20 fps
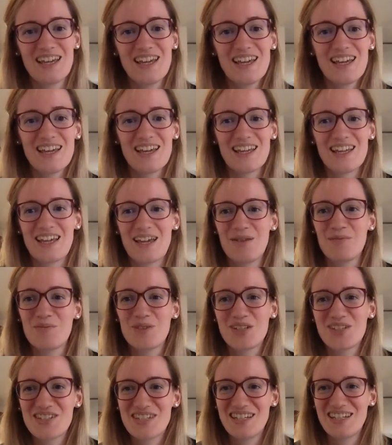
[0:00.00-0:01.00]
Yeah, because
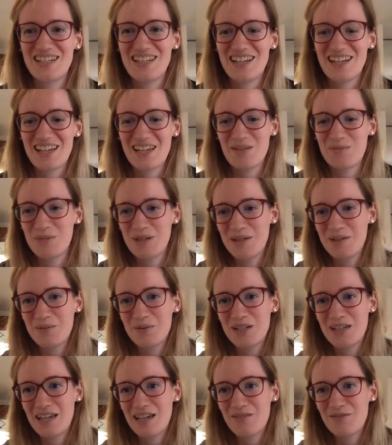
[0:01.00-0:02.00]
in the academy we
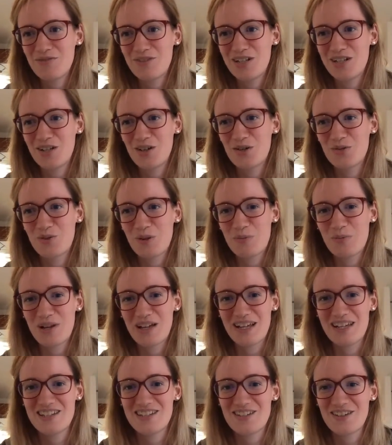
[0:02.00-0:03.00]
have video replies,
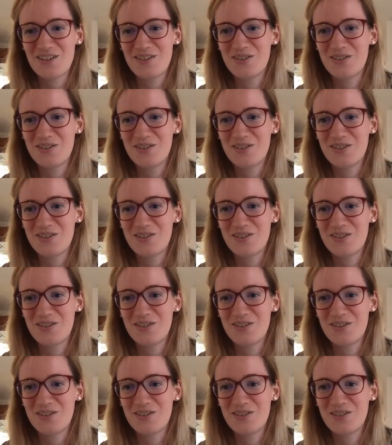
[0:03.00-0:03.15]
so